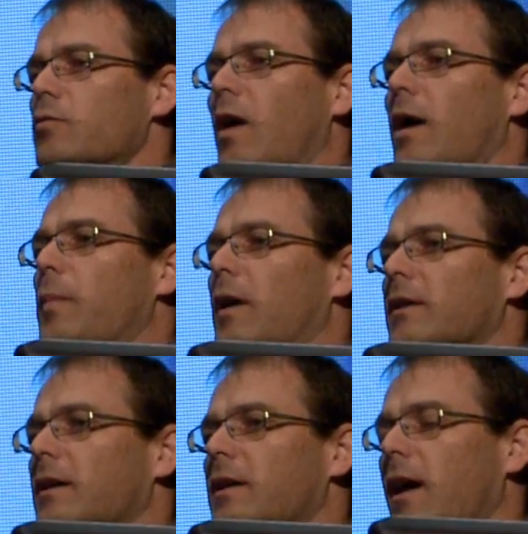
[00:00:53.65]
dry
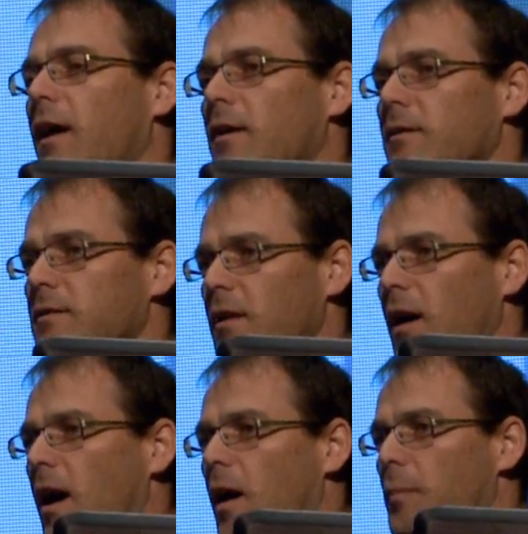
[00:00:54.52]
powder inhalers
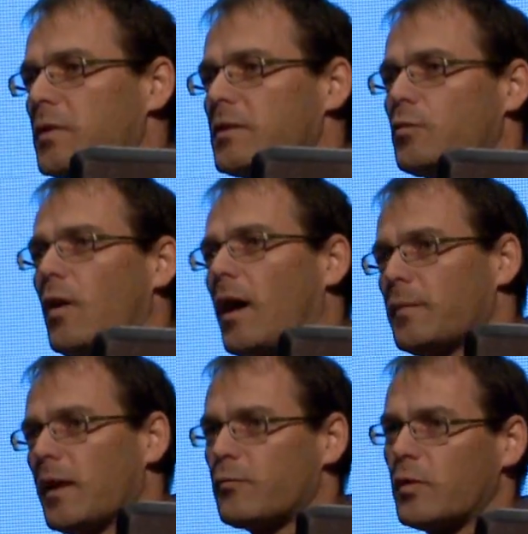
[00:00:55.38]
are prescribed
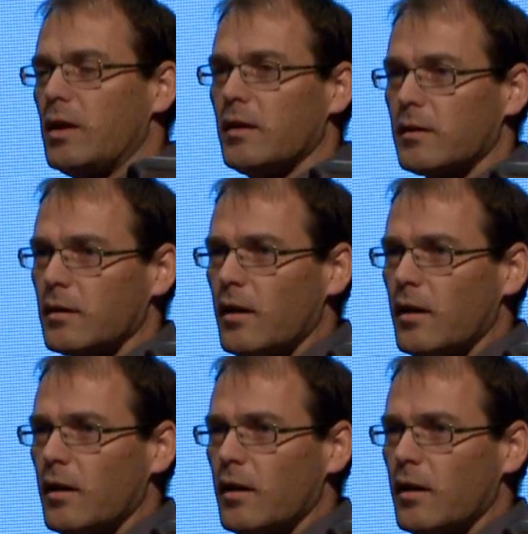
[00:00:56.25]
every year.